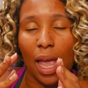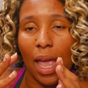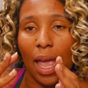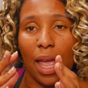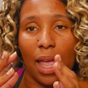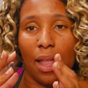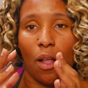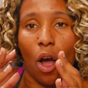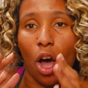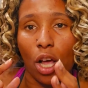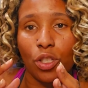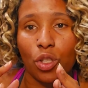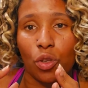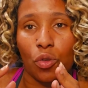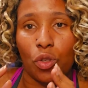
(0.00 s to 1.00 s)
and
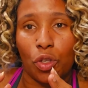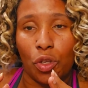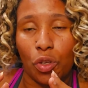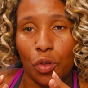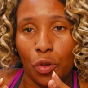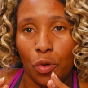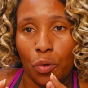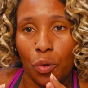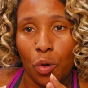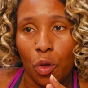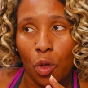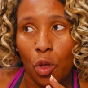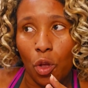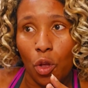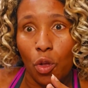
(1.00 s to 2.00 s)
also too,
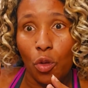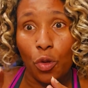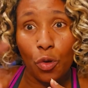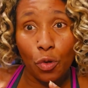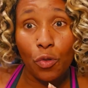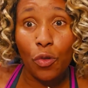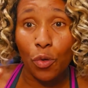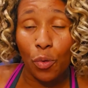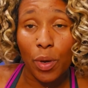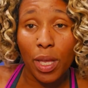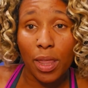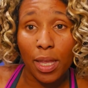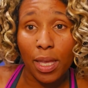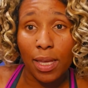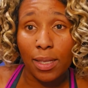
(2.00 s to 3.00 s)
you
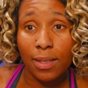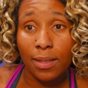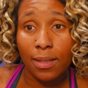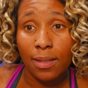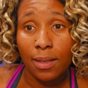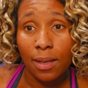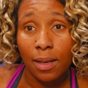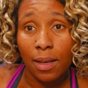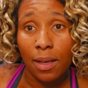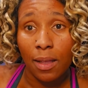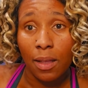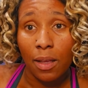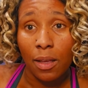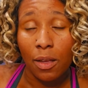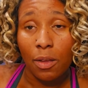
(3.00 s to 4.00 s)
doing this,
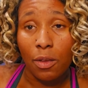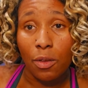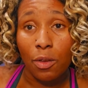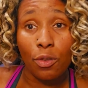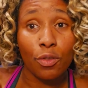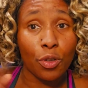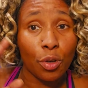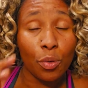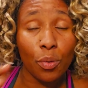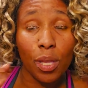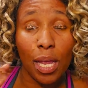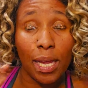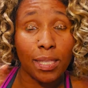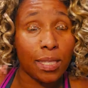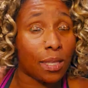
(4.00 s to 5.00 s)
you do
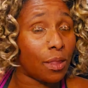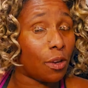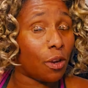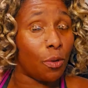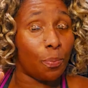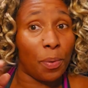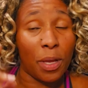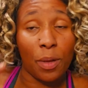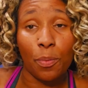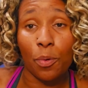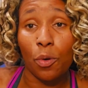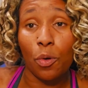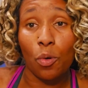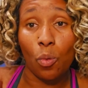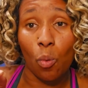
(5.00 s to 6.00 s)
realize that there are
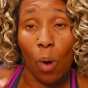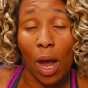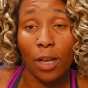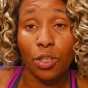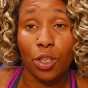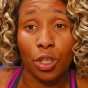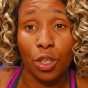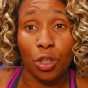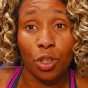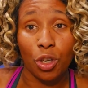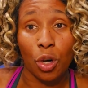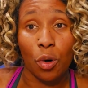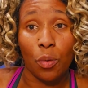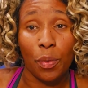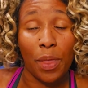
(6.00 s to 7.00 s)
people who watch this
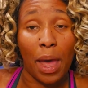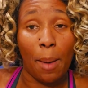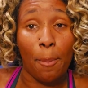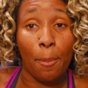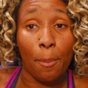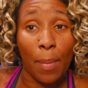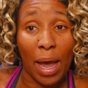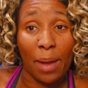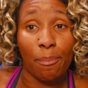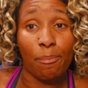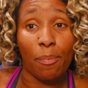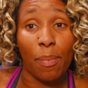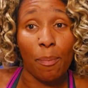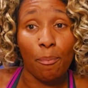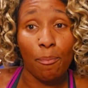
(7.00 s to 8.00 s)
show that might
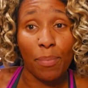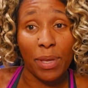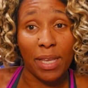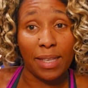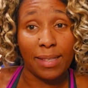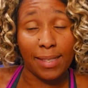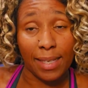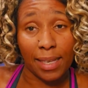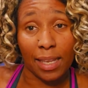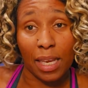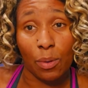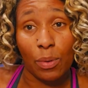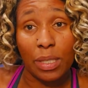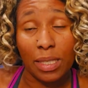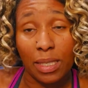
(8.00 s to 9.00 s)
be dealing
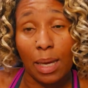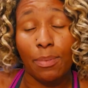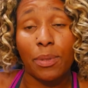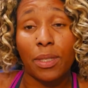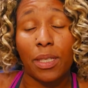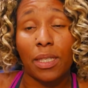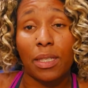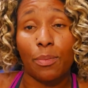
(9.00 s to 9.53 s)
with substance